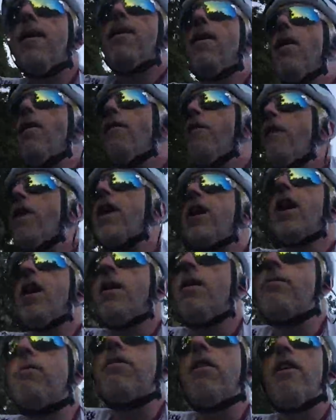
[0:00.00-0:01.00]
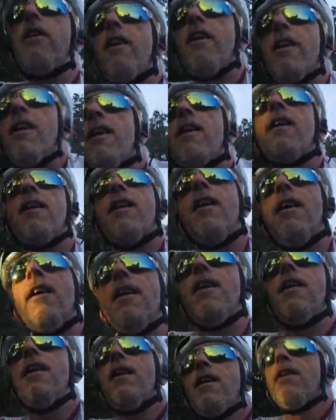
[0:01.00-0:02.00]
off I goes
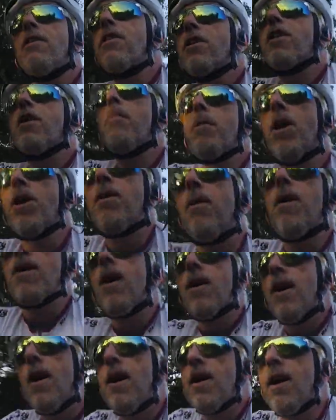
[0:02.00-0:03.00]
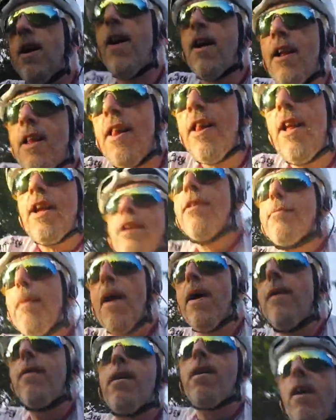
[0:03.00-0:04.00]
on the commute. It's
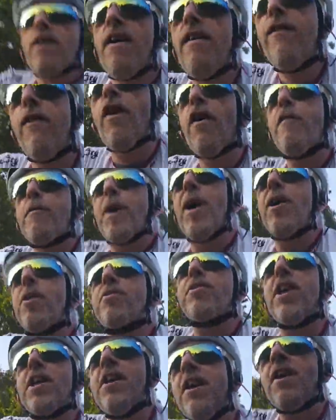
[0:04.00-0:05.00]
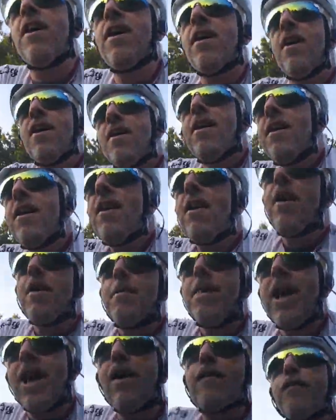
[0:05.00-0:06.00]
about 5 miles in,
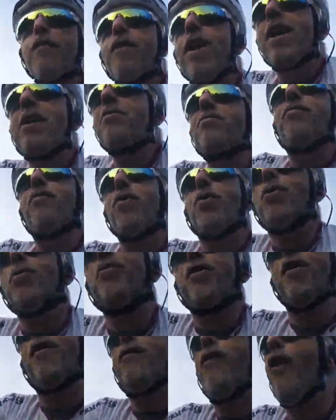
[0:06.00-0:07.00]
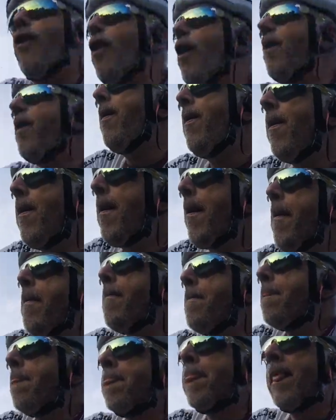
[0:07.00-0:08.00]
and my left crank falls off.
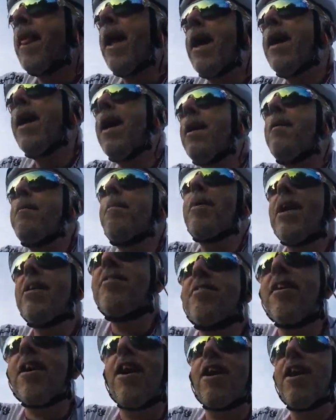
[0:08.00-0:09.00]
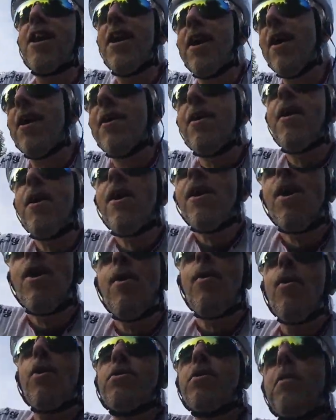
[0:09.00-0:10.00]
And basically,
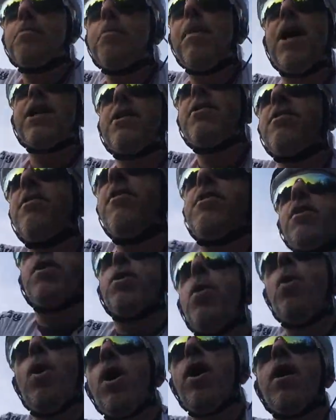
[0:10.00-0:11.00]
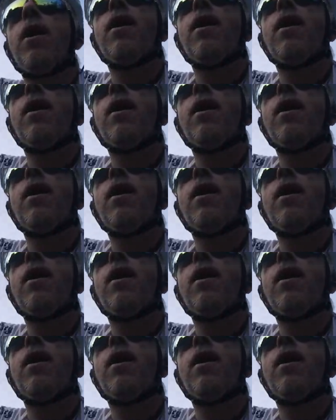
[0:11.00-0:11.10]
what I've managed to do